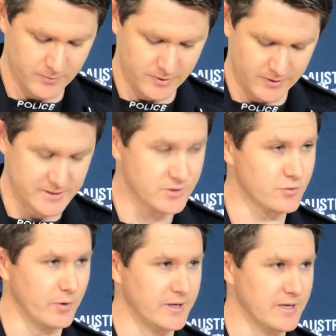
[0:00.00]
These
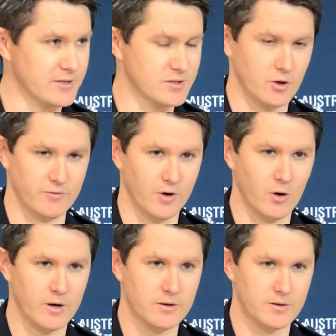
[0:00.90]
three deaths
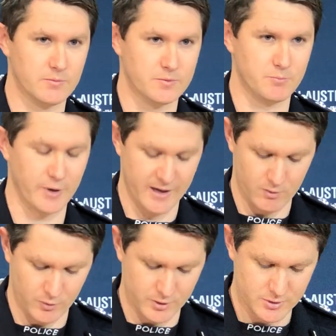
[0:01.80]
overnight bring our
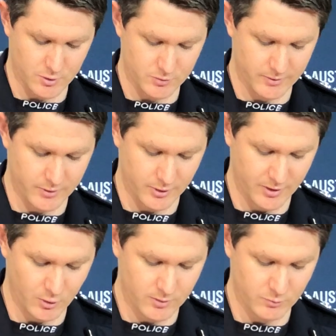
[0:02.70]
road toll to
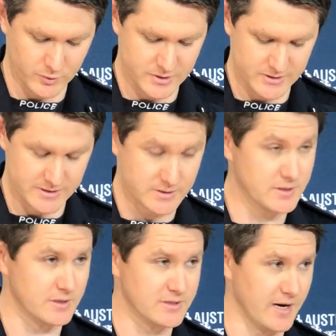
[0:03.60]
39, which is
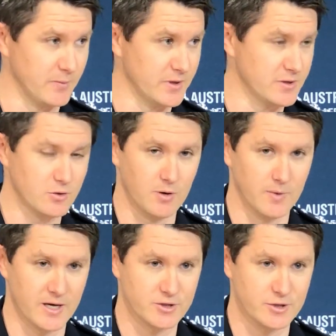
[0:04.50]
the same at this time
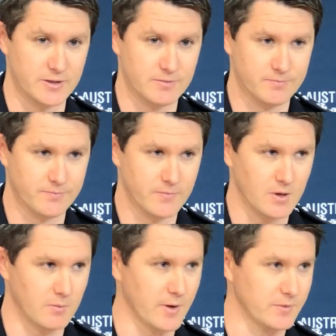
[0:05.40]
last year.
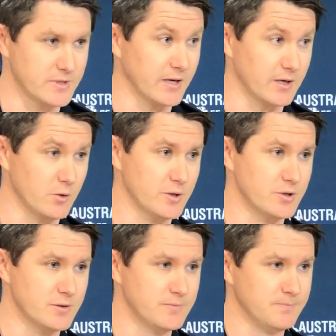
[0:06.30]
I'm happy to take any
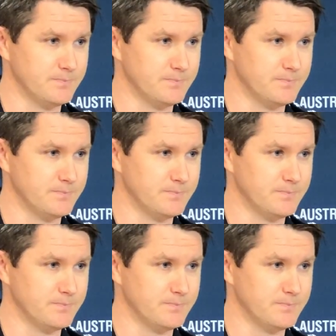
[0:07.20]
questions.